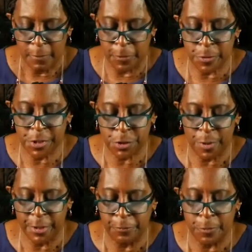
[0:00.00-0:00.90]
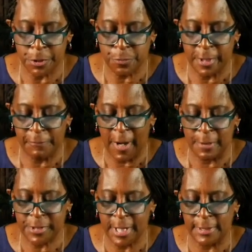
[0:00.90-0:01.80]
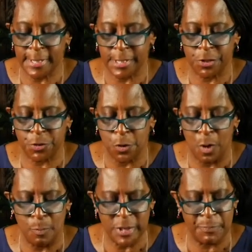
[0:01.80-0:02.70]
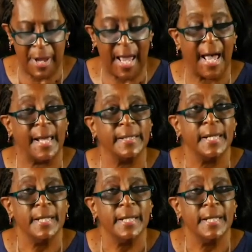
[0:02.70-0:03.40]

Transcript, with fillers: Verses 24 and 25 tell us the storm was bad.